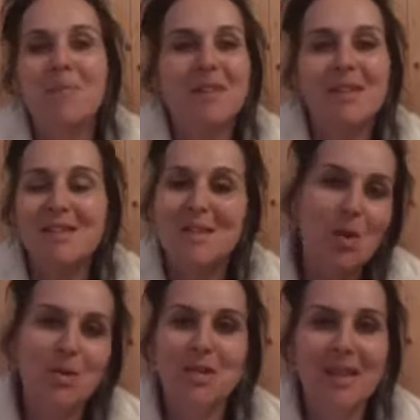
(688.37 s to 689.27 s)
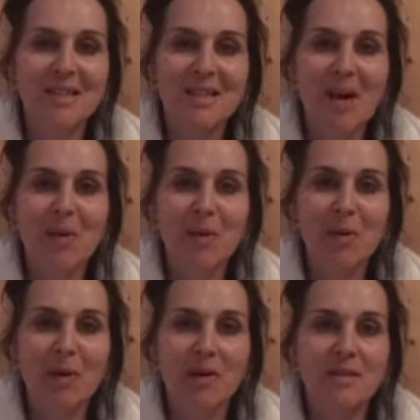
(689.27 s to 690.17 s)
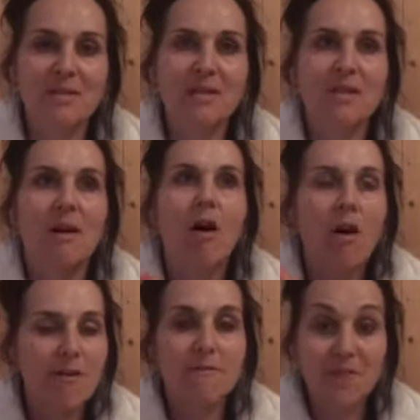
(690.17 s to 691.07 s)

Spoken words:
there's lots I can tell you guys that I